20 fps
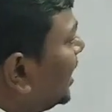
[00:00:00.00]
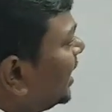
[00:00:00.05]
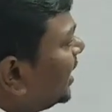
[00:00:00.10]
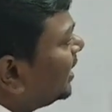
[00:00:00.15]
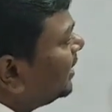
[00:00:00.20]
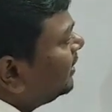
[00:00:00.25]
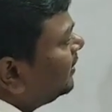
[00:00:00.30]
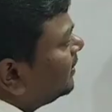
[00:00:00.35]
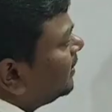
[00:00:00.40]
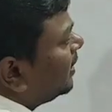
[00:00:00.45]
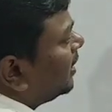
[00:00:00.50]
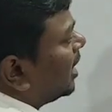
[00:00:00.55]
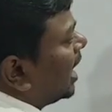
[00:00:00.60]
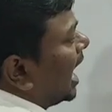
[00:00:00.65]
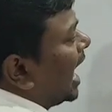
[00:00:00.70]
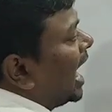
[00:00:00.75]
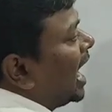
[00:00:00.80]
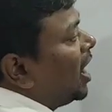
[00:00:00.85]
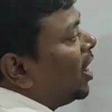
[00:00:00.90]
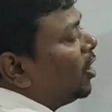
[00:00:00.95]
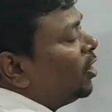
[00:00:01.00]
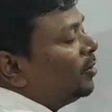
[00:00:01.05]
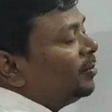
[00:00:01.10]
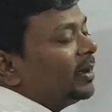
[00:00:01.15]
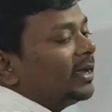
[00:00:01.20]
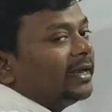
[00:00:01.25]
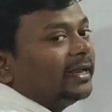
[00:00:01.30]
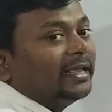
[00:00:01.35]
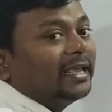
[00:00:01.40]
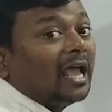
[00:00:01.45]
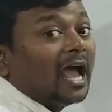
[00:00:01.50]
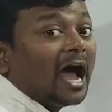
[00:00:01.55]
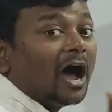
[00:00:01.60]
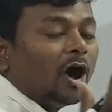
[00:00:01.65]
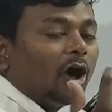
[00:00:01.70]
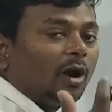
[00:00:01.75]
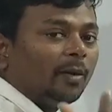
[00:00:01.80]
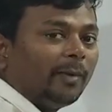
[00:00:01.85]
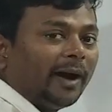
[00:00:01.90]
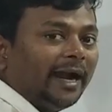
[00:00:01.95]
here, how many
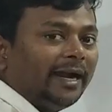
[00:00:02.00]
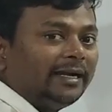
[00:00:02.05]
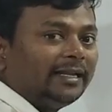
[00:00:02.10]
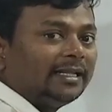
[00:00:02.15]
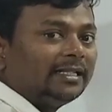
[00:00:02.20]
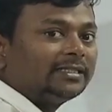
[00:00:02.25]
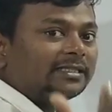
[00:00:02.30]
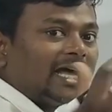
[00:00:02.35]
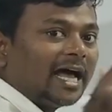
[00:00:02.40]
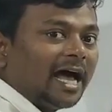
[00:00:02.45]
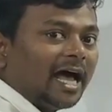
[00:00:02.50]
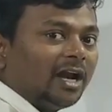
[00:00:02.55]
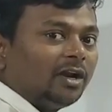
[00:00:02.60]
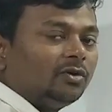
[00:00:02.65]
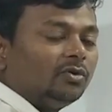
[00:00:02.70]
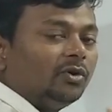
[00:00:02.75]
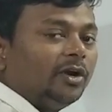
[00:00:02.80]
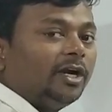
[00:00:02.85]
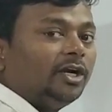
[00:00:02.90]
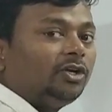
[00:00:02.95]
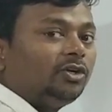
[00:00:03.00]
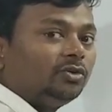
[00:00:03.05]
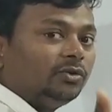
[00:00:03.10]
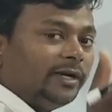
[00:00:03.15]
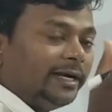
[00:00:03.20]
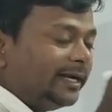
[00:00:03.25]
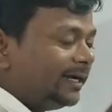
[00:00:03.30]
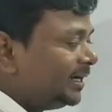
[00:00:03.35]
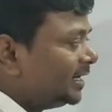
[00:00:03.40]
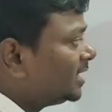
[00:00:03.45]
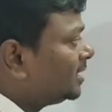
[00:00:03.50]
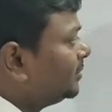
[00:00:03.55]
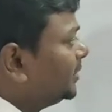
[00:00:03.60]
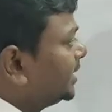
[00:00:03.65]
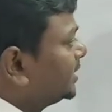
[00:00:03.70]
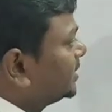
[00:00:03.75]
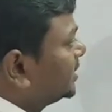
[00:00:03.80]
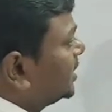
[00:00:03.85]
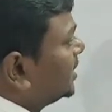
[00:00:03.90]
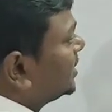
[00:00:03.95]
orbitals are going to
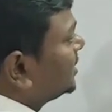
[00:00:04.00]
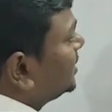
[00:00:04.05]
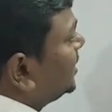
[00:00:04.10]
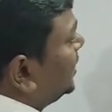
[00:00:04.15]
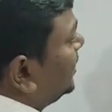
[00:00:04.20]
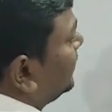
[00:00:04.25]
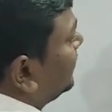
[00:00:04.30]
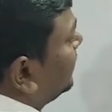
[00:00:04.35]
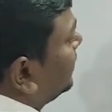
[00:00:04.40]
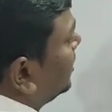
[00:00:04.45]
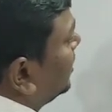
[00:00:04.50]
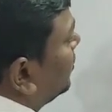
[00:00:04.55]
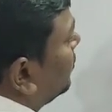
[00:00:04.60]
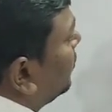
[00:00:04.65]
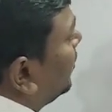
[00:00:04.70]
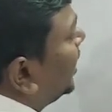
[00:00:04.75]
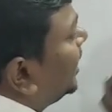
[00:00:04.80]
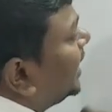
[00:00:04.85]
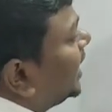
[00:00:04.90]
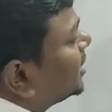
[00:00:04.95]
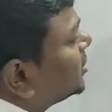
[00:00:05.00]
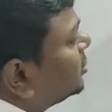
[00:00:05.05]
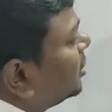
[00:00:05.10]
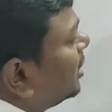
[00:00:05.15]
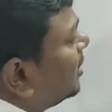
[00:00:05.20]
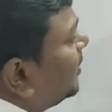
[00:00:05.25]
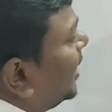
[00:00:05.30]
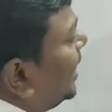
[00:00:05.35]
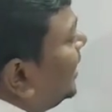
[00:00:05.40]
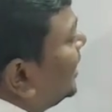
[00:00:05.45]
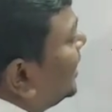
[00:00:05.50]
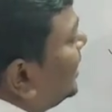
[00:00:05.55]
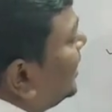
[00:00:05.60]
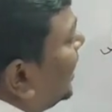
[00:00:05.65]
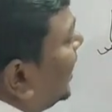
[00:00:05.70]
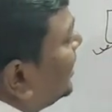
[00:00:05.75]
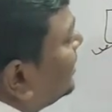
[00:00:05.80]
intermix? See, one s orbital